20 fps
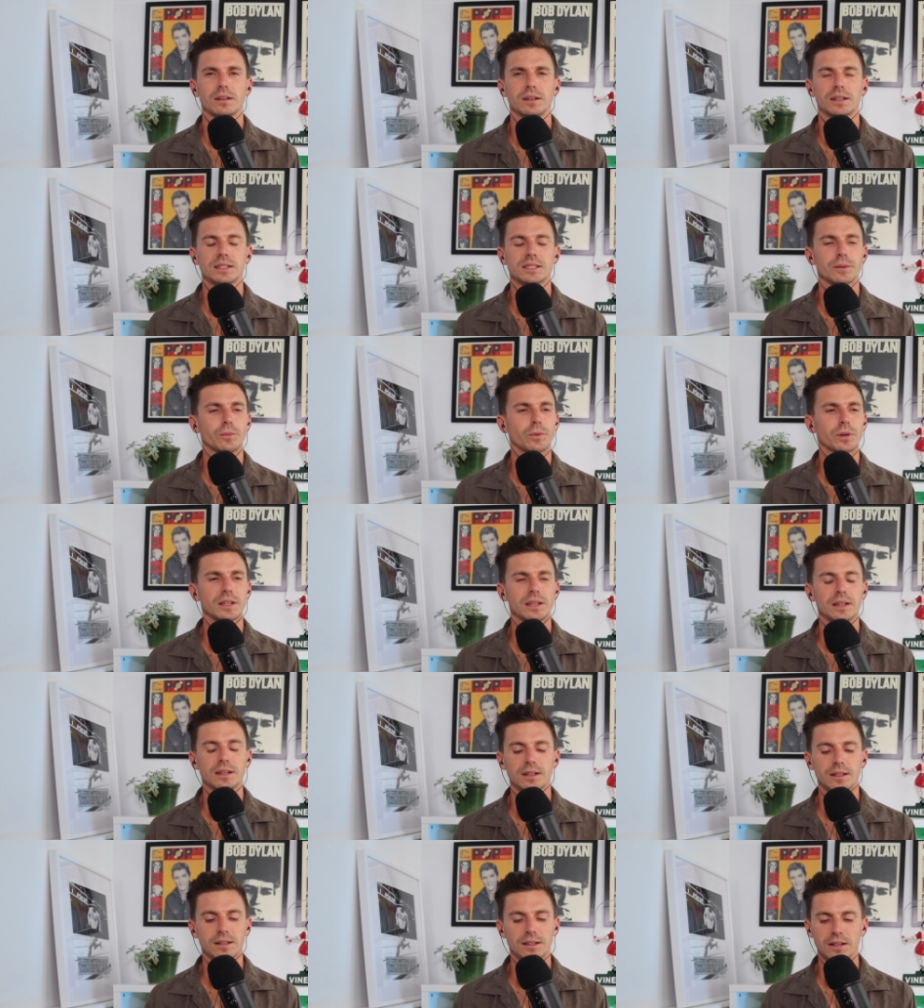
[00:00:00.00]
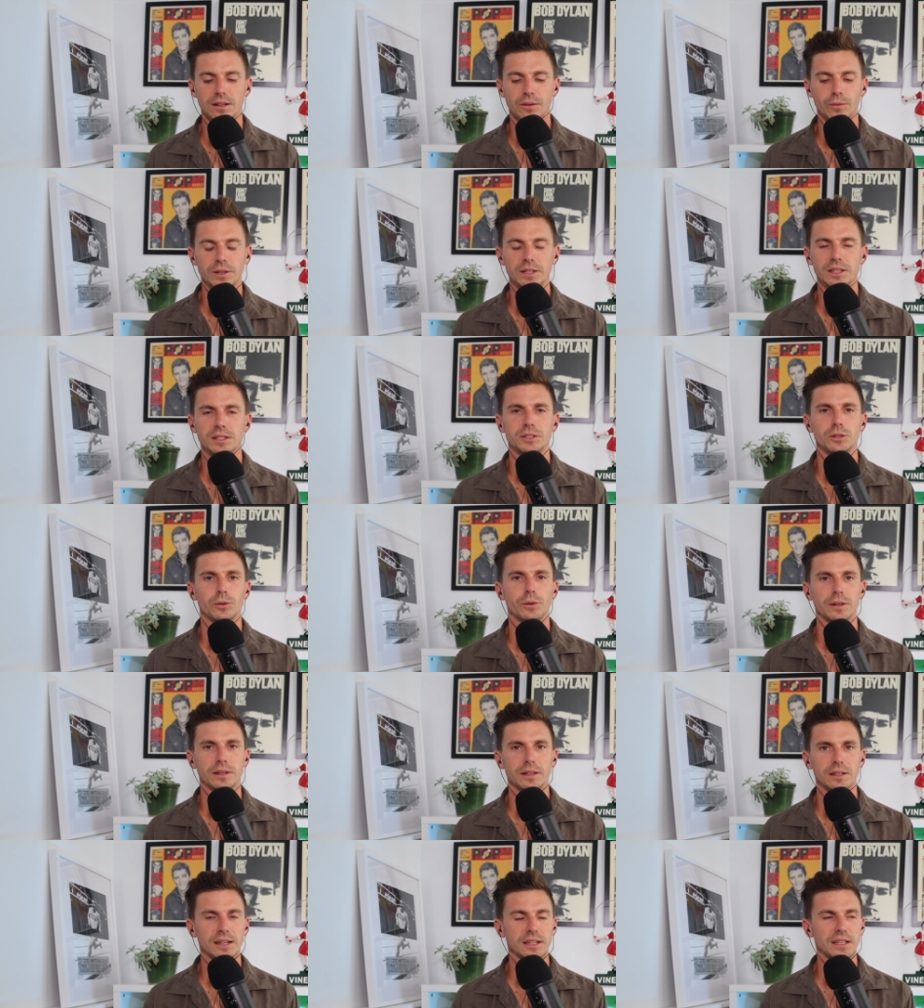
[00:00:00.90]
I said, "What are you like? What are you
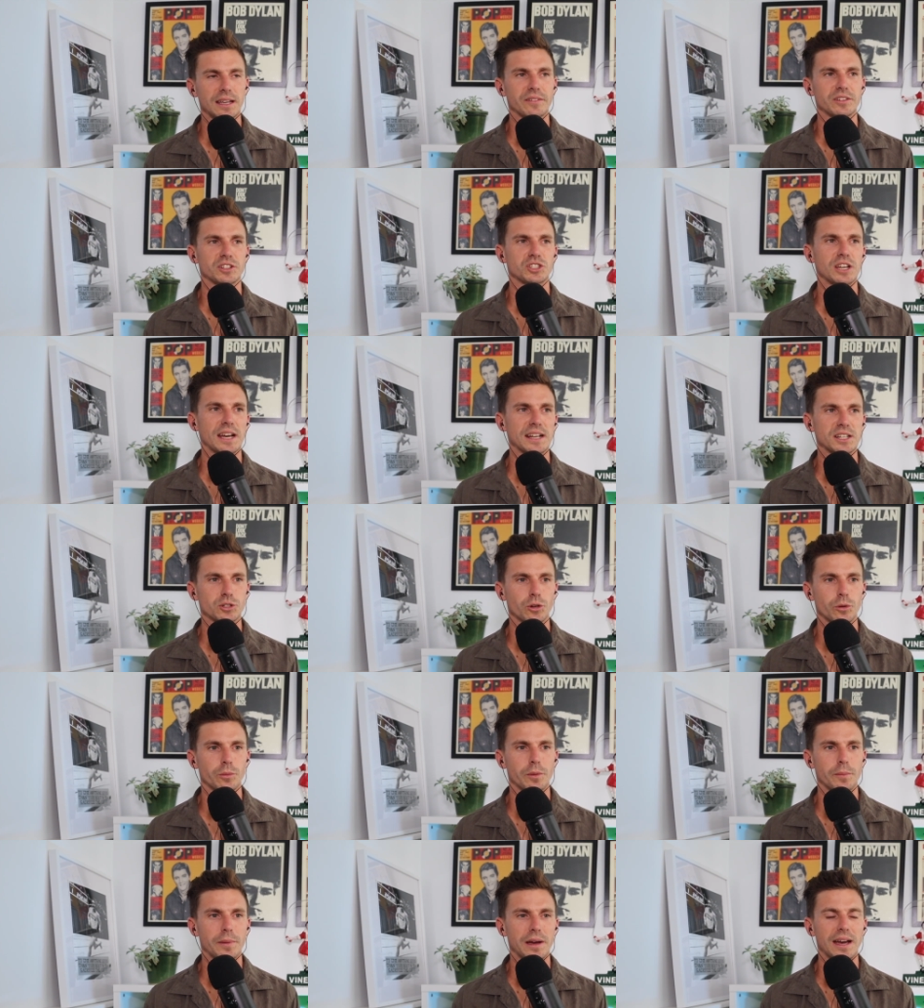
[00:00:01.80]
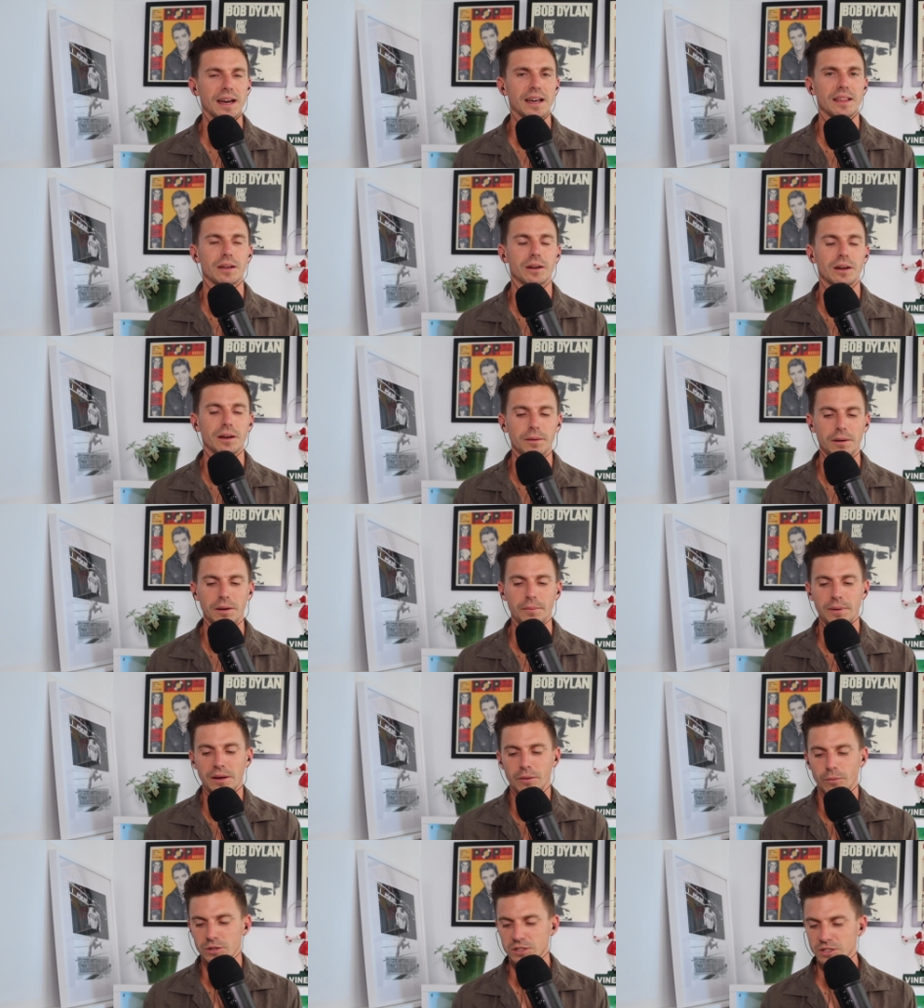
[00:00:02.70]
doing?" And you have a chat to them about how
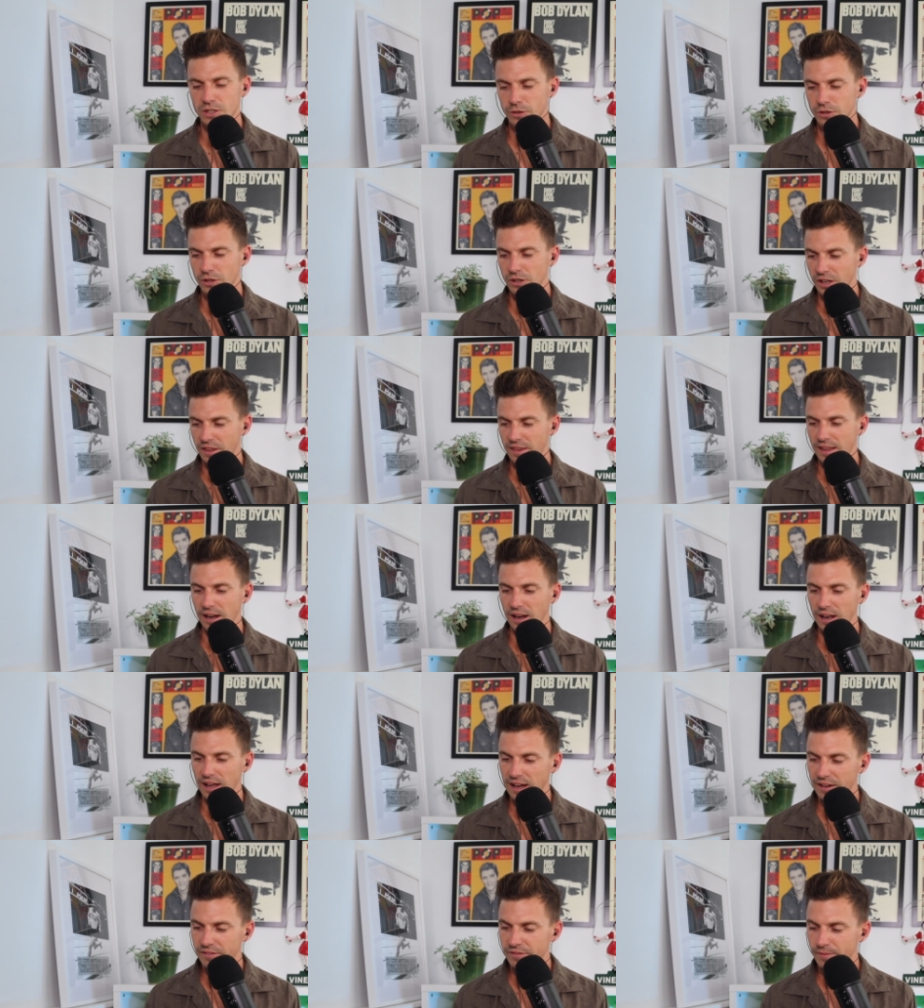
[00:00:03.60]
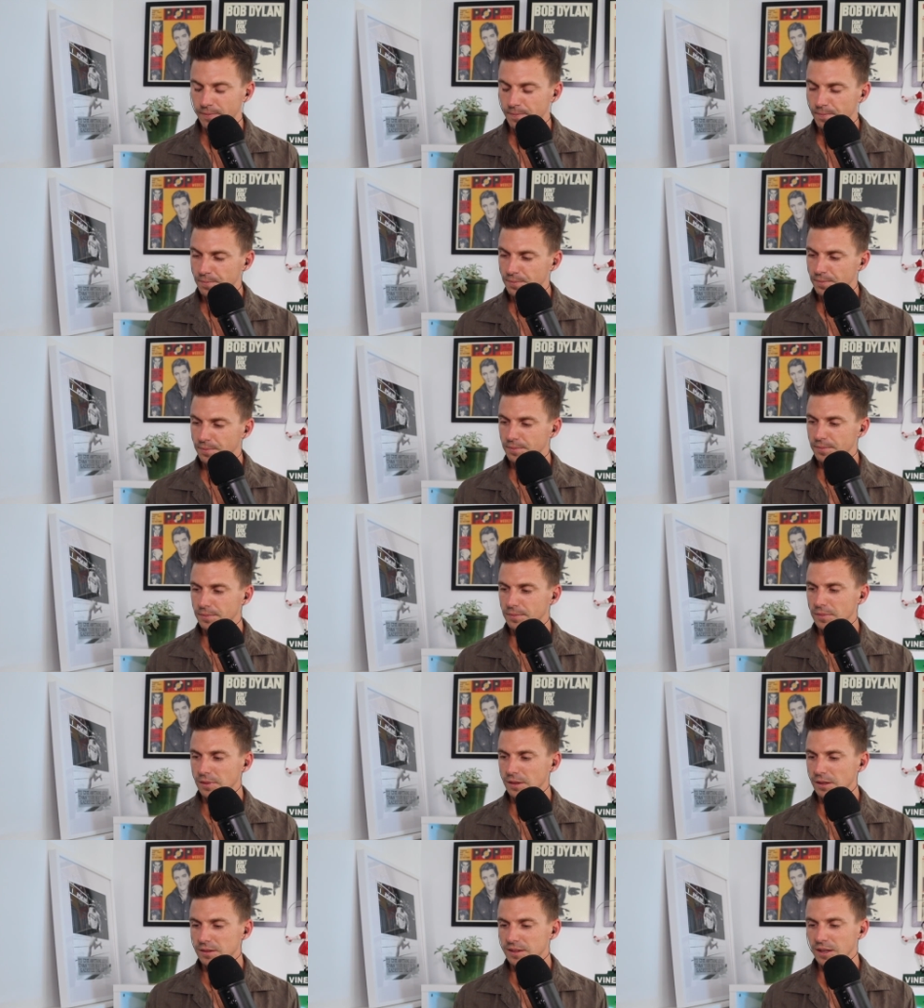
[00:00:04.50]
about what's going on in their life, and
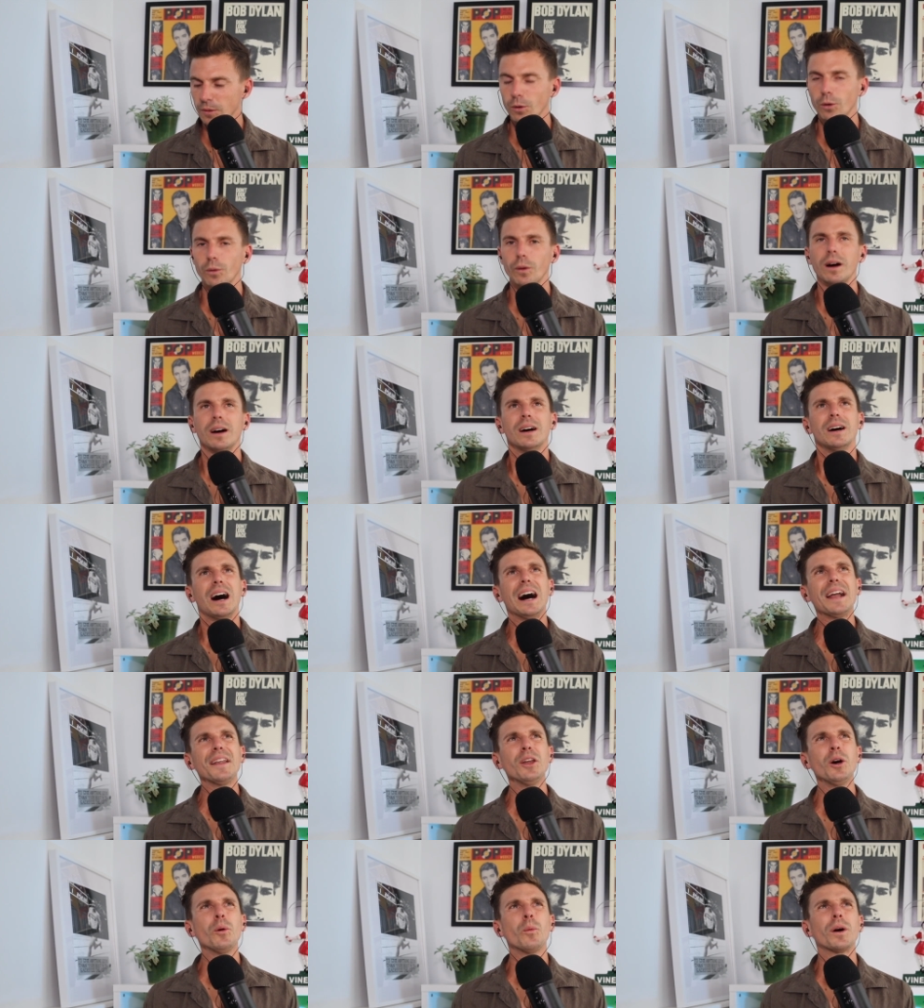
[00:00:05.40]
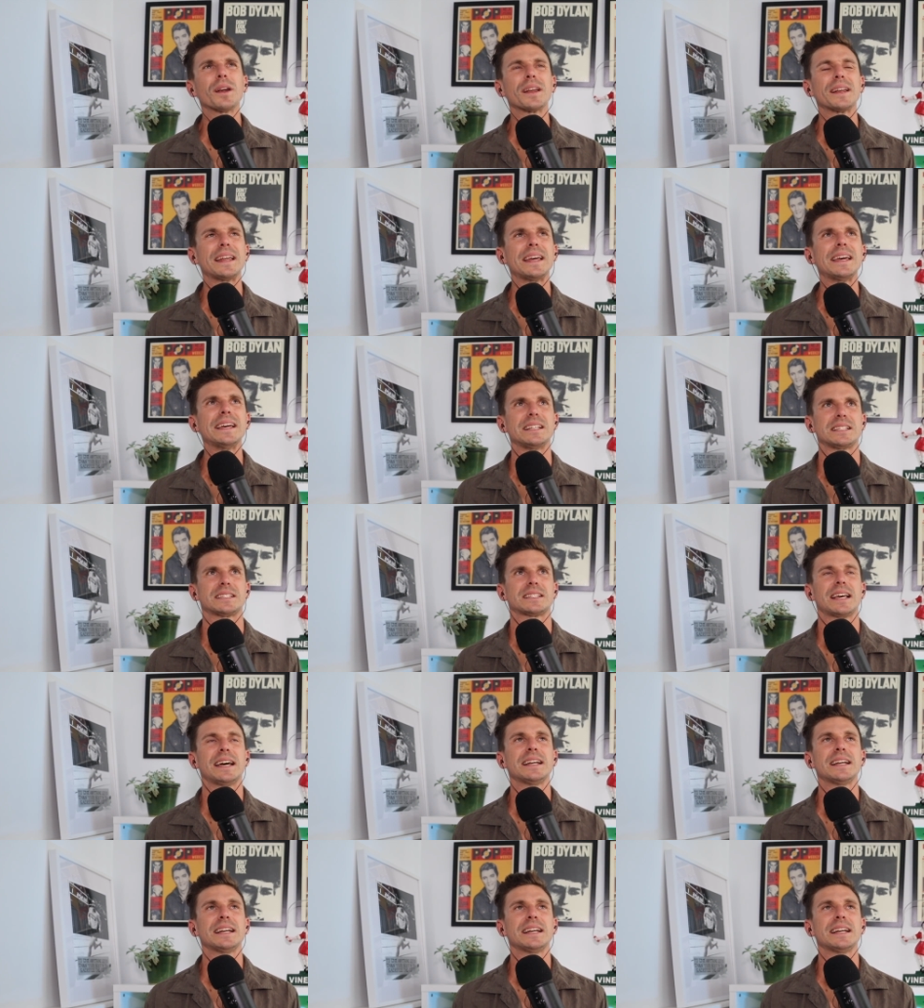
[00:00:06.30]
they're all I don't know what it is.